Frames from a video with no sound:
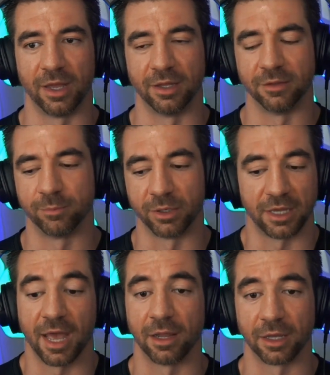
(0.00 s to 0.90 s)
And but
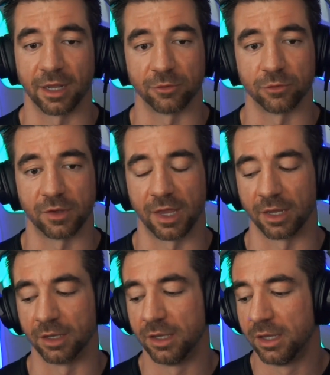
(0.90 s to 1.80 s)
yeah, like as you're
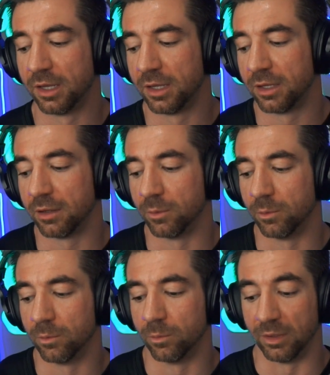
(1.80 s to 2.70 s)
saying,
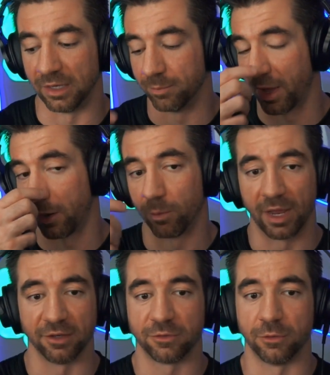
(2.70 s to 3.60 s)
we need better
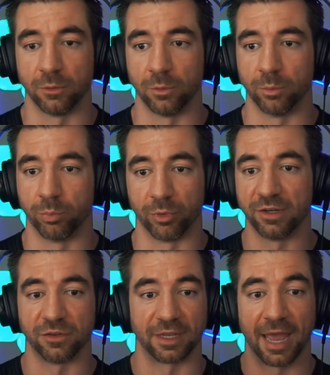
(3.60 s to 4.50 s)
ways to
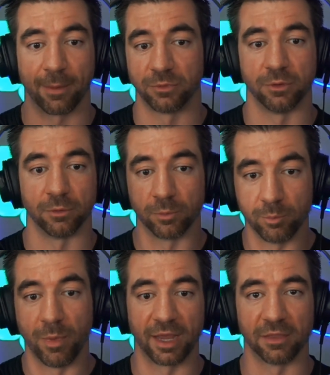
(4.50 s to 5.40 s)
bridge the gap to
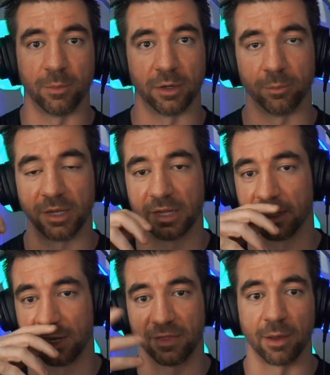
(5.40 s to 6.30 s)
making them
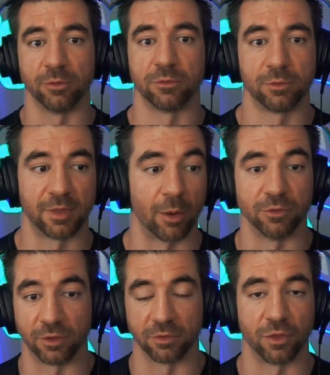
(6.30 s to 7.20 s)
intermediate and that was that
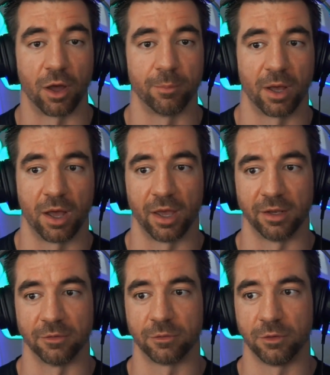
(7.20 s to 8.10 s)
was the thought
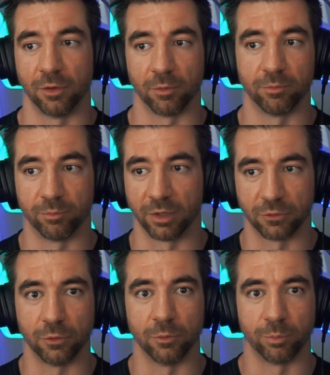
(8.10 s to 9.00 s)
behind you know my
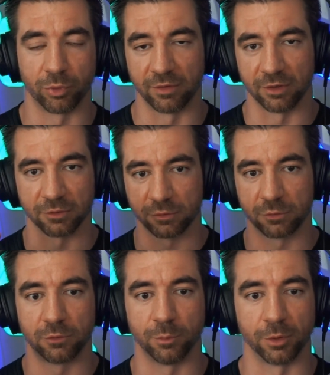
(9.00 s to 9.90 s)
two previous
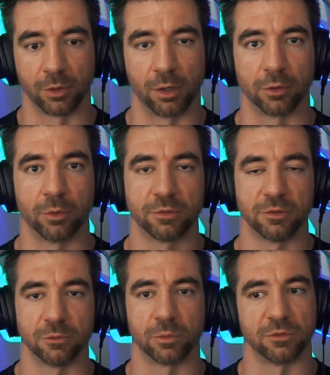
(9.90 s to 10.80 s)
super long
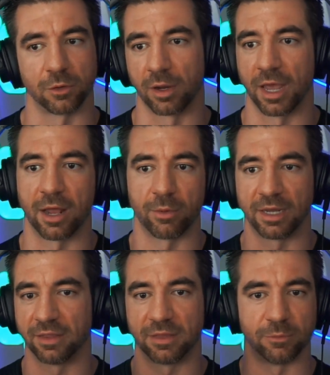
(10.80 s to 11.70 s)
courses was okay how do
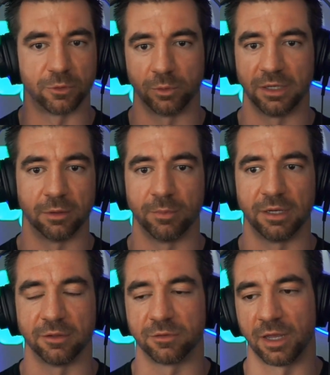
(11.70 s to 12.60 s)
i get them to an
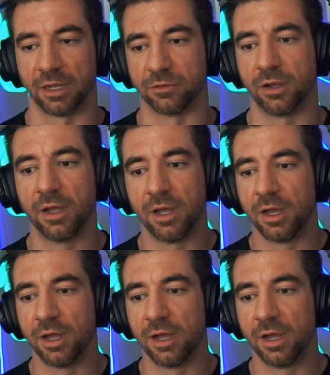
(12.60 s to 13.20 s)
intermediate stage